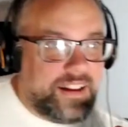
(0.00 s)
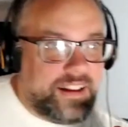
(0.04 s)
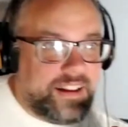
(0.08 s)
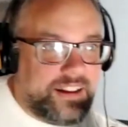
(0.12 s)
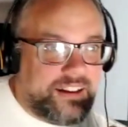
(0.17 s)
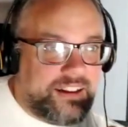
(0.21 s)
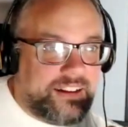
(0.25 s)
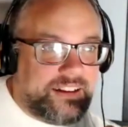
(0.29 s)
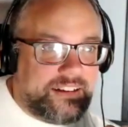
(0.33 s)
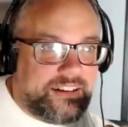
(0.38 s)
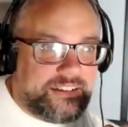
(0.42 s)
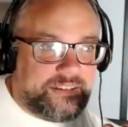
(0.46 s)

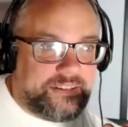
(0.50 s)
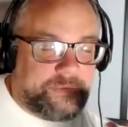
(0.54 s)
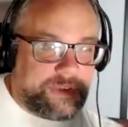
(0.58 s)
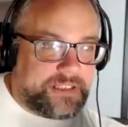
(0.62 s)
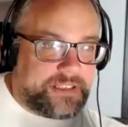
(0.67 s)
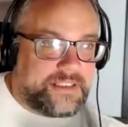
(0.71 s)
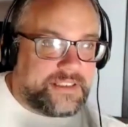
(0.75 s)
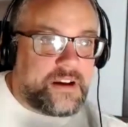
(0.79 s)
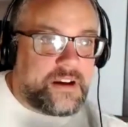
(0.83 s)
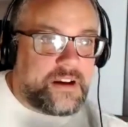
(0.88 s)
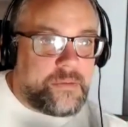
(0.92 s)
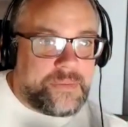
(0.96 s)
We
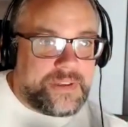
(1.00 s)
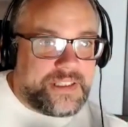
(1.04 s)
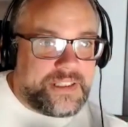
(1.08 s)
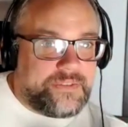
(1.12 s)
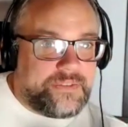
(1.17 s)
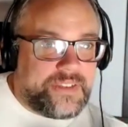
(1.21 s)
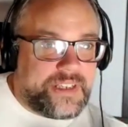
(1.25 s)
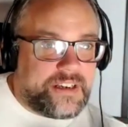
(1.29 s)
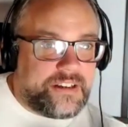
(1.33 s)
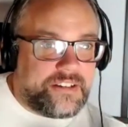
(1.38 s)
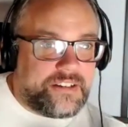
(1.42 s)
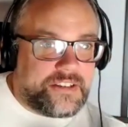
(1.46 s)
start
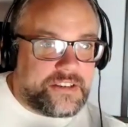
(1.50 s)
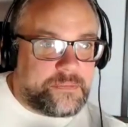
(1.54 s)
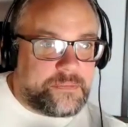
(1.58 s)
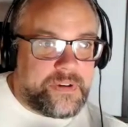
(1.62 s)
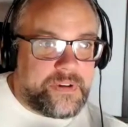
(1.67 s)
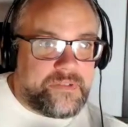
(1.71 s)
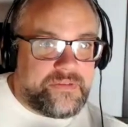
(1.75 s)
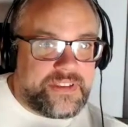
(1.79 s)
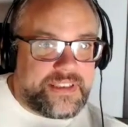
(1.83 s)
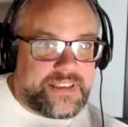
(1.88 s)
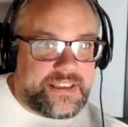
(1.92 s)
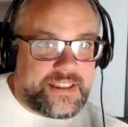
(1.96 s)
believing
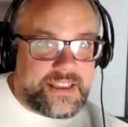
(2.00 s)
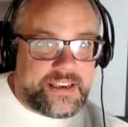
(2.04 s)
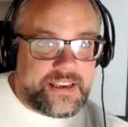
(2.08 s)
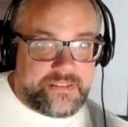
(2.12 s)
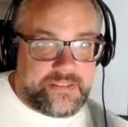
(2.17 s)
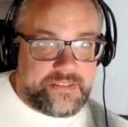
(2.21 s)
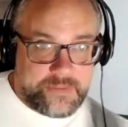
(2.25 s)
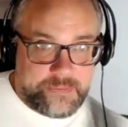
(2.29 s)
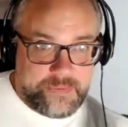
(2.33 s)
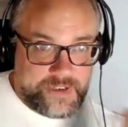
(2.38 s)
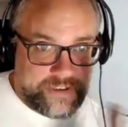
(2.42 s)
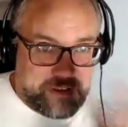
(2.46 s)
conspiracy
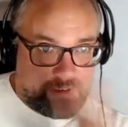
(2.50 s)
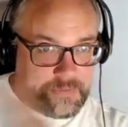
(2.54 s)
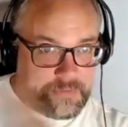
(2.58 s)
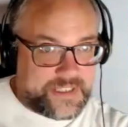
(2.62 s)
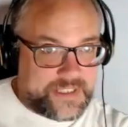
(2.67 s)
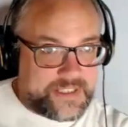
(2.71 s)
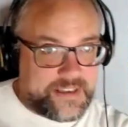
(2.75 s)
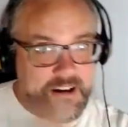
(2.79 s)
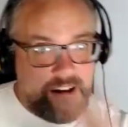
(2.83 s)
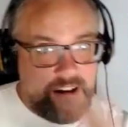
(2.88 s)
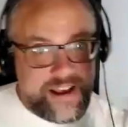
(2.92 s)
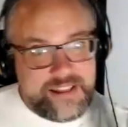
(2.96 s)
theories because we
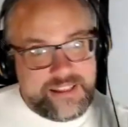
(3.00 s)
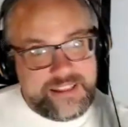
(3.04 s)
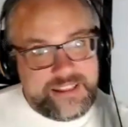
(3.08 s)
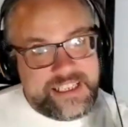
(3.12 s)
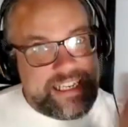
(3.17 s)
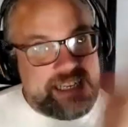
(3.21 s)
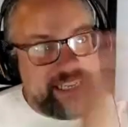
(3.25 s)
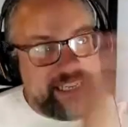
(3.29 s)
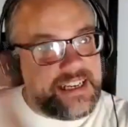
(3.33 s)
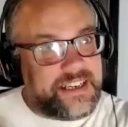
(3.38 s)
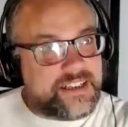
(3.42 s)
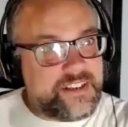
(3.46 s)
start
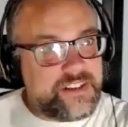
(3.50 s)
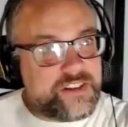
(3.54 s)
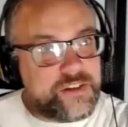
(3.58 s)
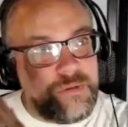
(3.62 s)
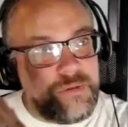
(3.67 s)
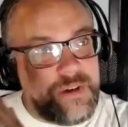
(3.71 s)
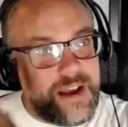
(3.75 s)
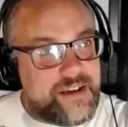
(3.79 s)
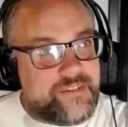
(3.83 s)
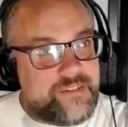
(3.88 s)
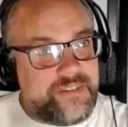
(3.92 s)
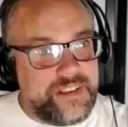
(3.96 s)
leaning too
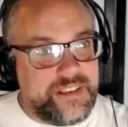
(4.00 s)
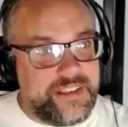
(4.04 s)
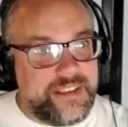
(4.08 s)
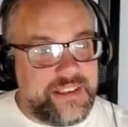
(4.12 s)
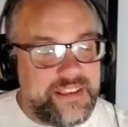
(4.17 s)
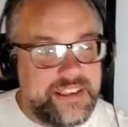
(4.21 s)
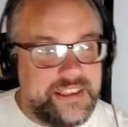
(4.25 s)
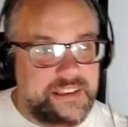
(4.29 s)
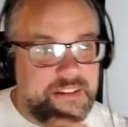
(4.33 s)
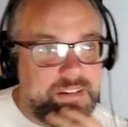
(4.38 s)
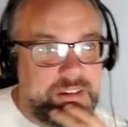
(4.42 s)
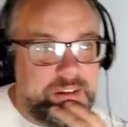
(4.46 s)
heavily
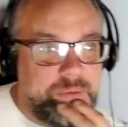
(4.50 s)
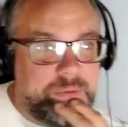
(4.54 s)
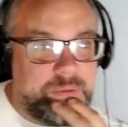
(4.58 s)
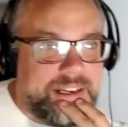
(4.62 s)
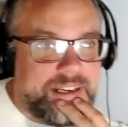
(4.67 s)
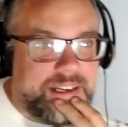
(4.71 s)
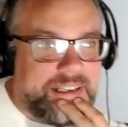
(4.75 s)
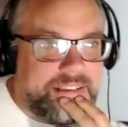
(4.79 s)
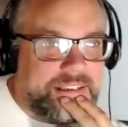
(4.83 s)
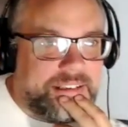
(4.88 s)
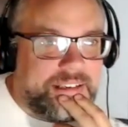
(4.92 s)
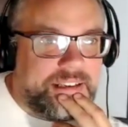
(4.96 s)
the other
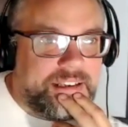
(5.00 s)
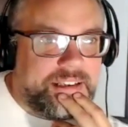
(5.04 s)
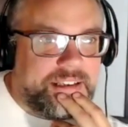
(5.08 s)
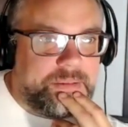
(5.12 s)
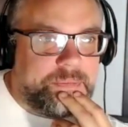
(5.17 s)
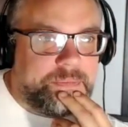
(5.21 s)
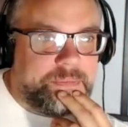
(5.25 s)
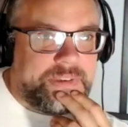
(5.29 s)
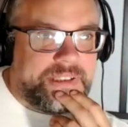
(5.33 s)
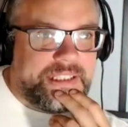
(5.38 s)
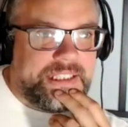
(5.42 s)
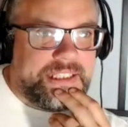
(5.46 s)
way
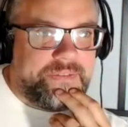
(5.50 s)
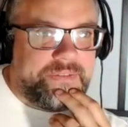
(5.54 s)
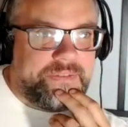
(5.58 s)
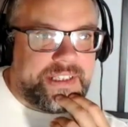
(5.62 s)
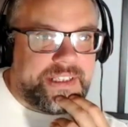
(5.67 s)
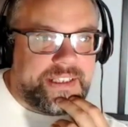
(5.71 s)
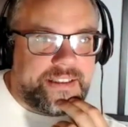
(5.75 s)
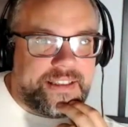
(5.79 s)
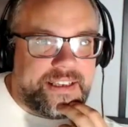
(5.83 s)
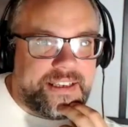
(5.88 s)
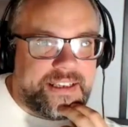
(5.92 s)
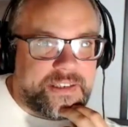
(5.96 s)
and
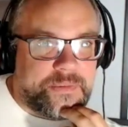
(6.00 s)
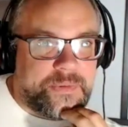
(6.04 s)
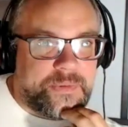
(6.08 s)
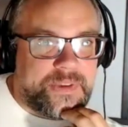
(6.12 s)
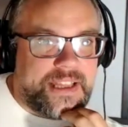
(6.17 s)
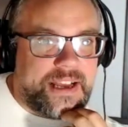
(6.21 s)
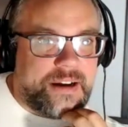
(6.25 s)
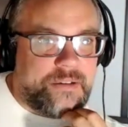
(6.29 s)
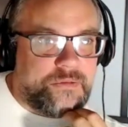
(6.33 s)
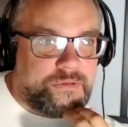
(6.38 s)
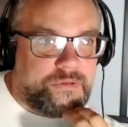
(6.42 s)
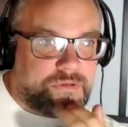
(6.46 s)
believing things
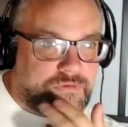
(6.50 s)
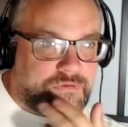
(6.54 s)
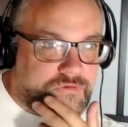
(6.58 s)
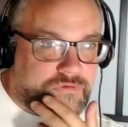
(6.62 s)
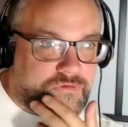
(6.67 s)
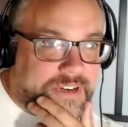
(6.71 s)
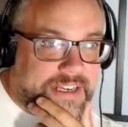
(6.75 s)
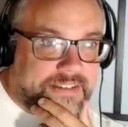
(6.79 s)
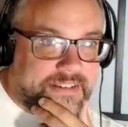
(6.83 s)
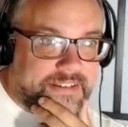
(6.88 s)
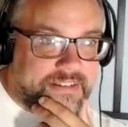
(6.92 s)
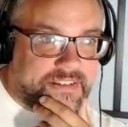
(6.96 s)
without good
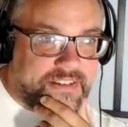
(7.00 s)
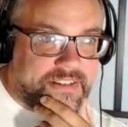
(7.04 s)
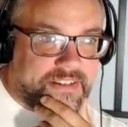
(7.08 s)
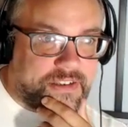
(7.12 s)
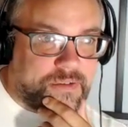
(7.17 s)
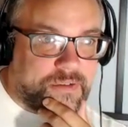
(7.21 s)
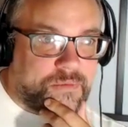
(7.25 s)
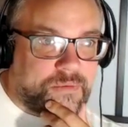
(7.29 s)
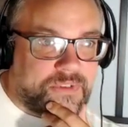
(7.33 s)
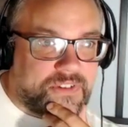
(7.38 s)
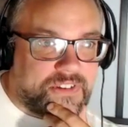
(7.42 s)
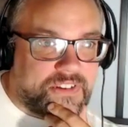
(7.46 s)
reason to
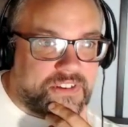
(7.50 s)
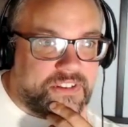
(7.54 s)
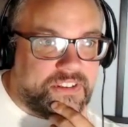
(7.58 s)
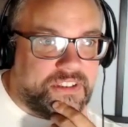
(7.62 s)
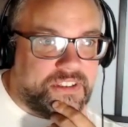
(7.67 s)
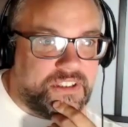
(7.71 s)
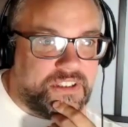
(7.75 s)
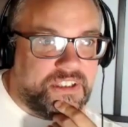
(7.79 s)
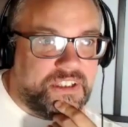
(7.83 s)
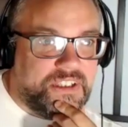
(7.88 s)
do so.